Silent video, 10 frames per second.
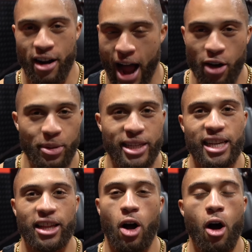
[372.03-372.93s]
I'll be
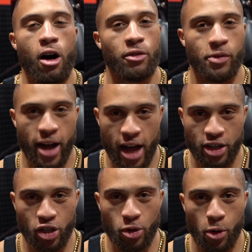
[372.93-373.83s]
selling all of you guys
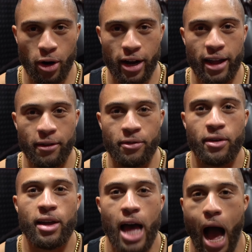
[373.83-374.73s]
short if
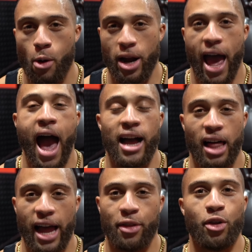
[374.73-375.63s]
I were to act
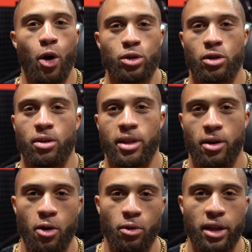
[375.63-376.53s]
like those are going to be
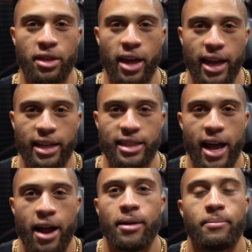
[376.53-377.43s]
the only things
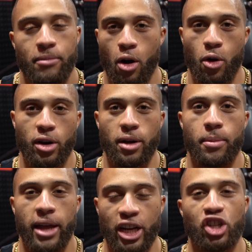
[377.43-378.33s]
that are going
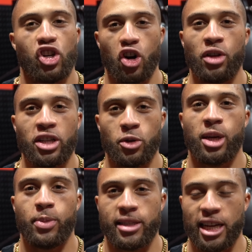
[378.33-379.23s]
to ensure that you
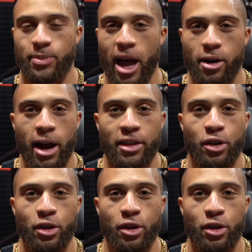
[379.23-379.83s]
keep a six pack, right?